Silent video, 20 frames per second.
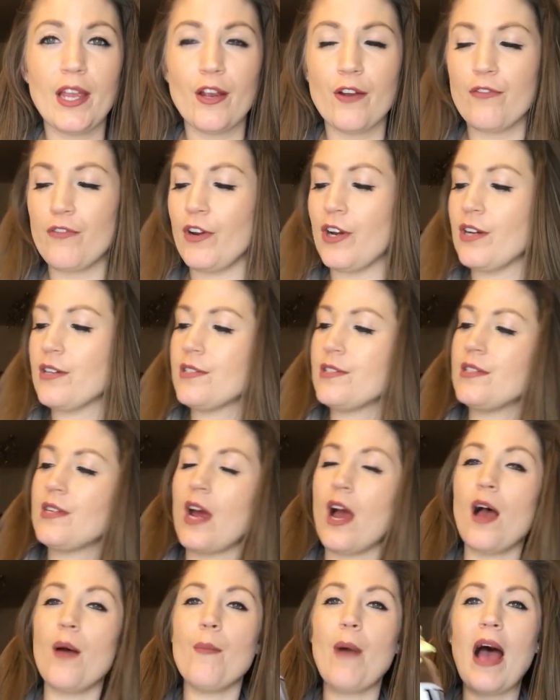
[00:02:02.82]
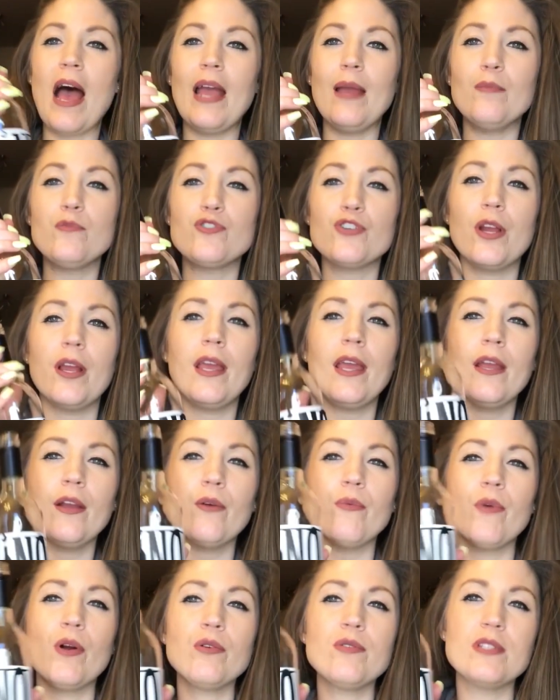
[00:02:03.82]
here first. I'm drinking
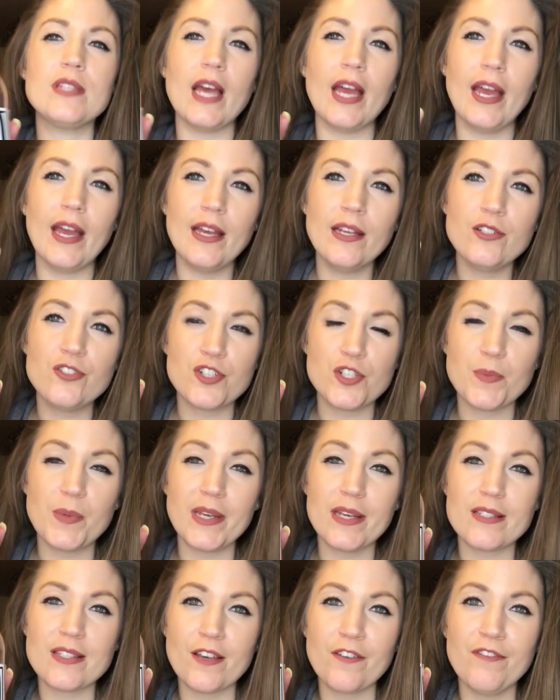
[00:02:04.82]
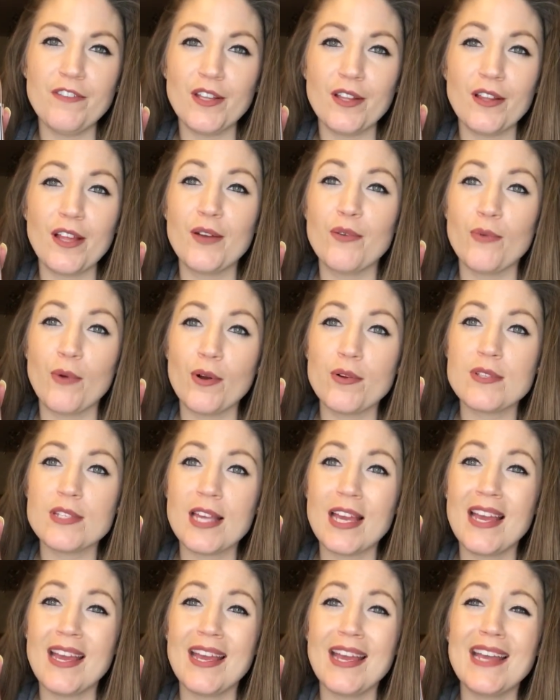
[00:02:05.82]
a rosé just because I feel like
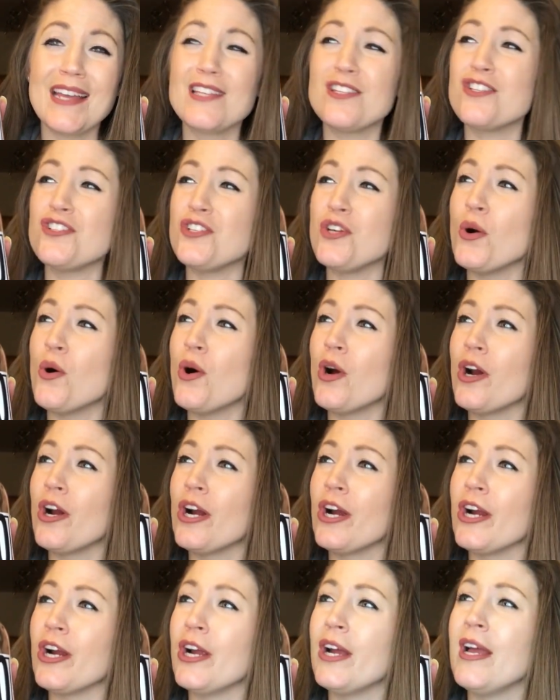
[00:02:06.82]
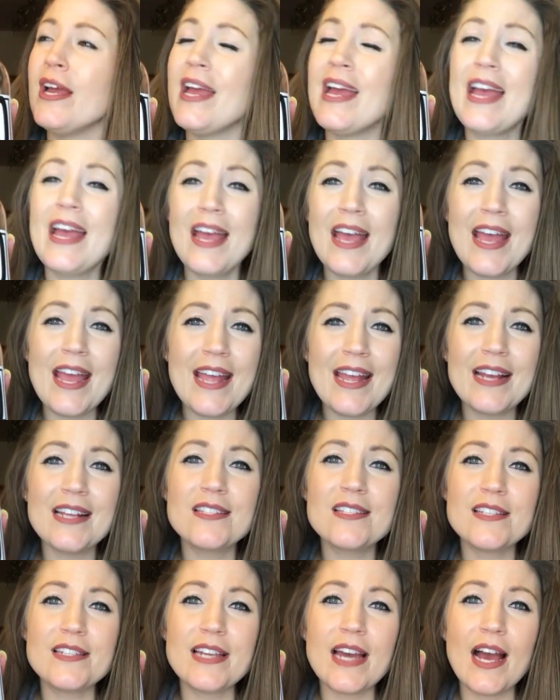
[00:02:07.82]
rosé is your
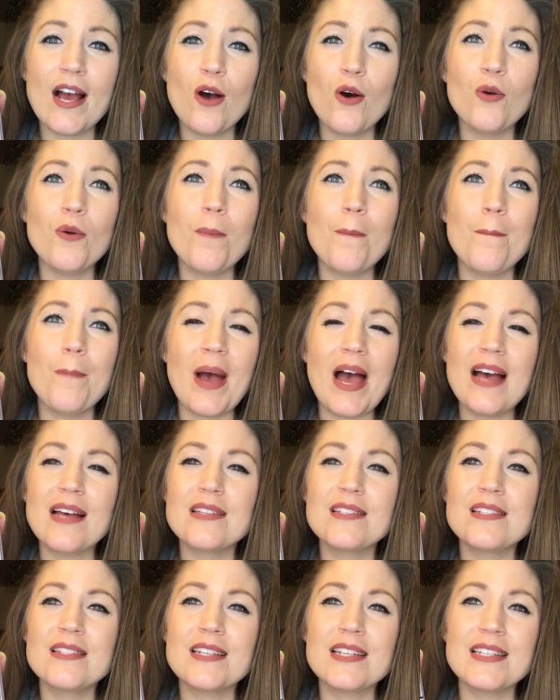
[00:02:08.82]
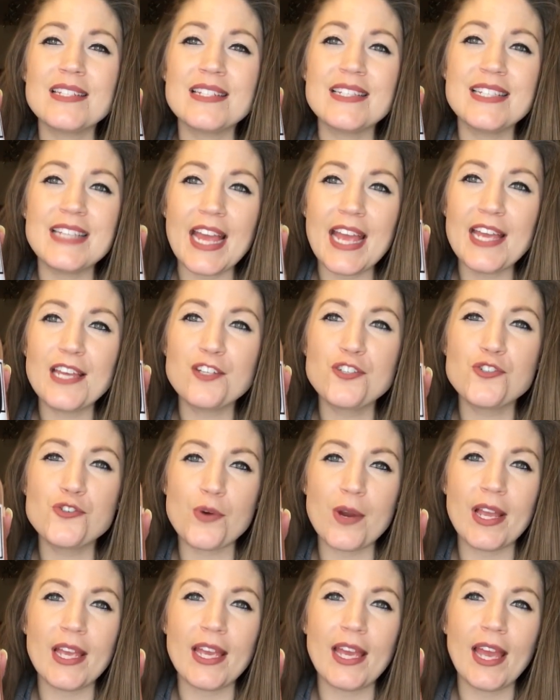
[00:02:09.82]
hands down best day
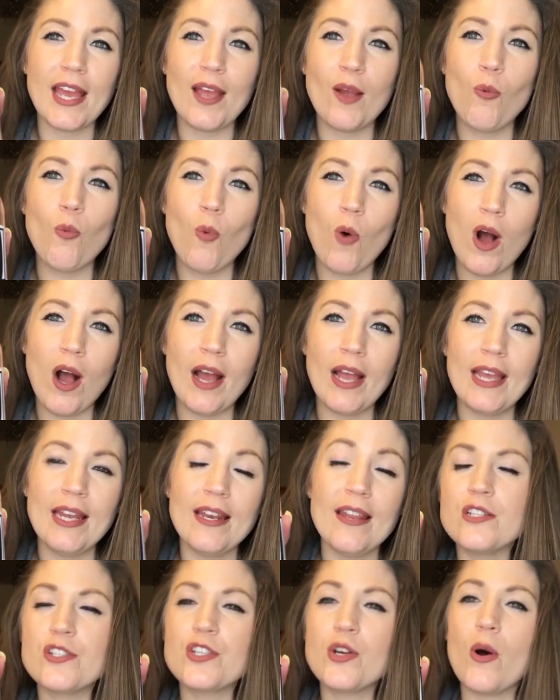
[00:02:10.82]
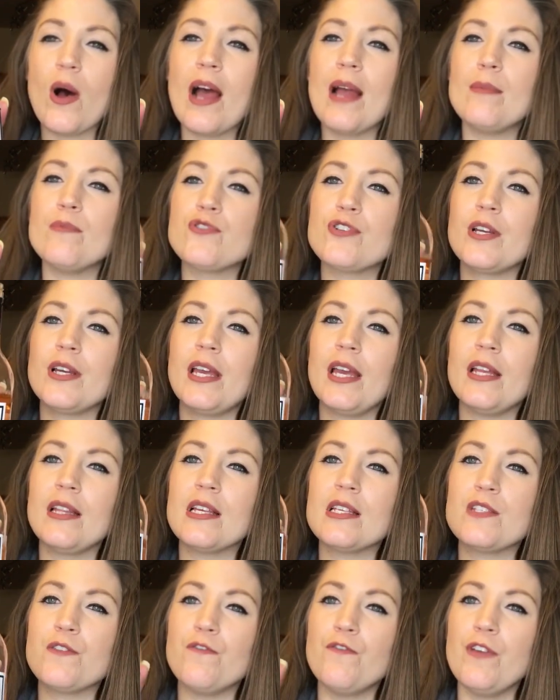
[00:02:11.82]
drinking wine. So I'm drinking
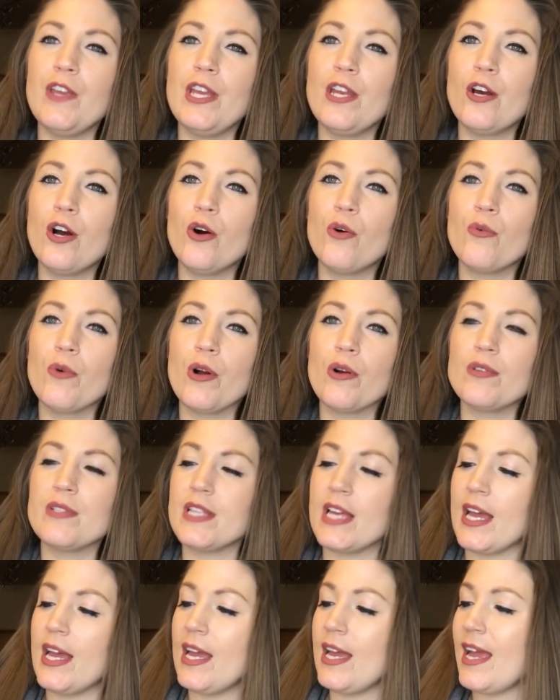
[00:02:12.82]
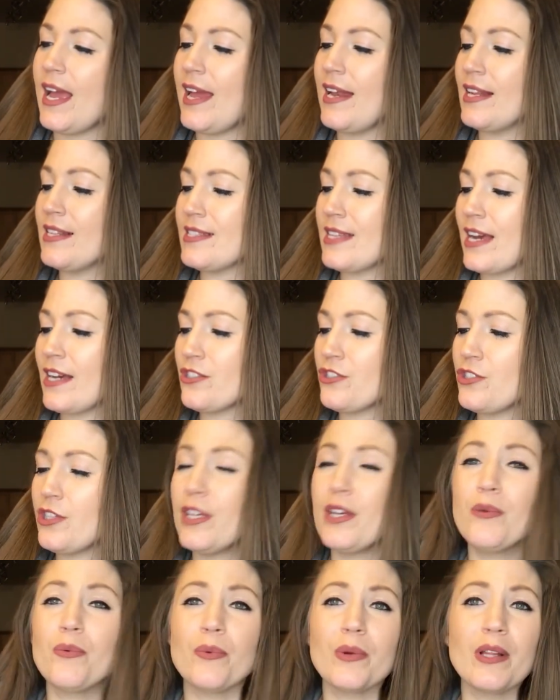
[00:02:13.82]
this Vino rosé, and it's
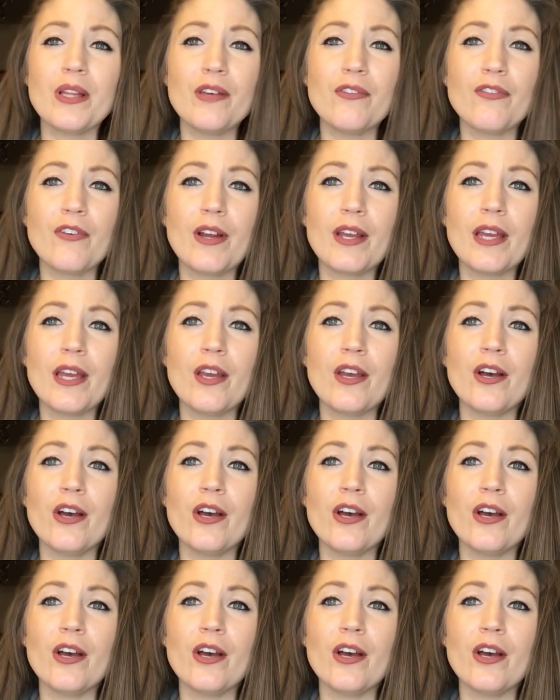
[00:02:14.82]
actually really freaking